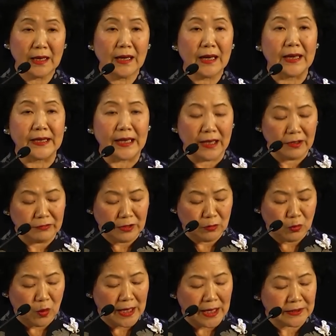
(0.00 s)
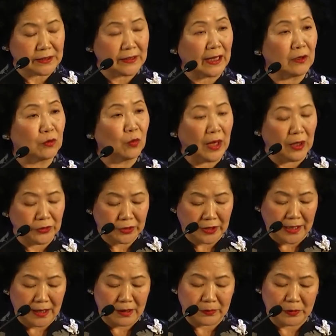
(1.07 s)
an ever widening wealth
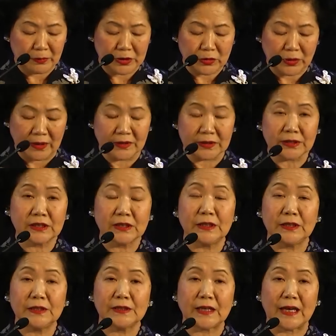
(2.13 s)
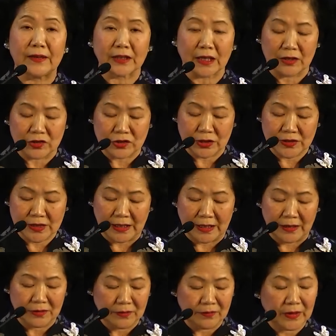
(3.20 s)
gap between the cities and
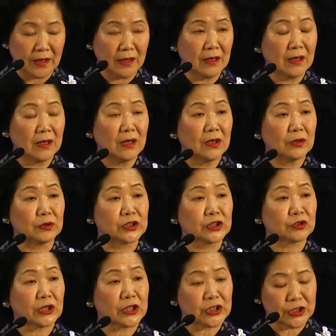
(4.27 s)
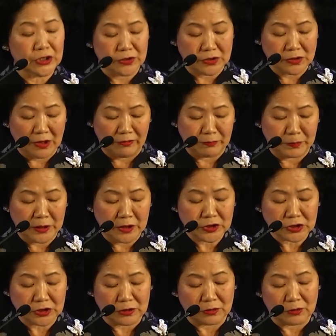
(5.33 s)
countryside, restriction of
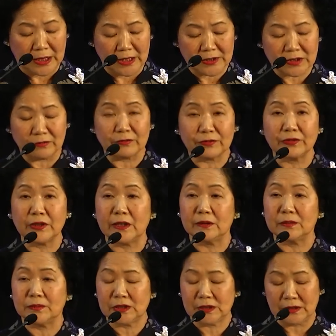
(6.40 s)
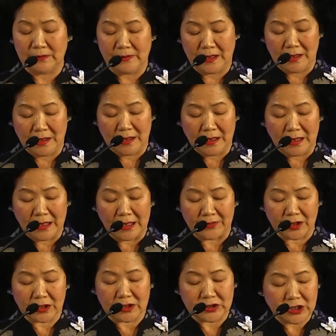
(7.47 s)
personal rights and freedoms, and
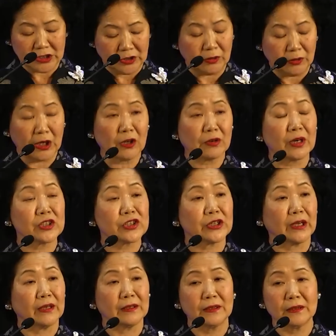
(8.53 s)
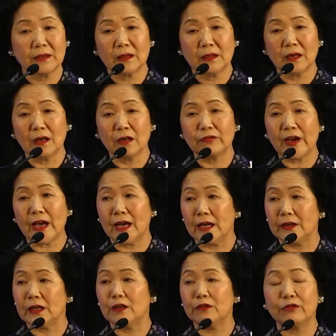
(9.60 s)
the continuing crushing of
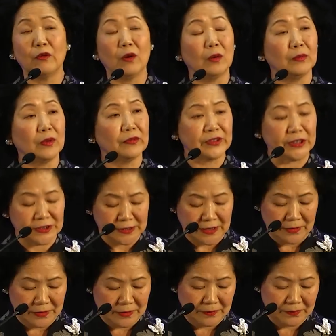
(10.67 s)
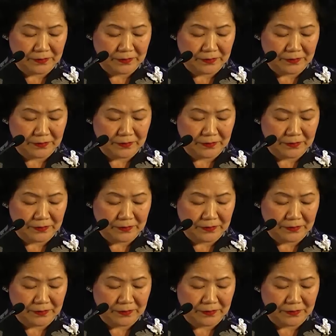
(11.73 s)
any form of dissent.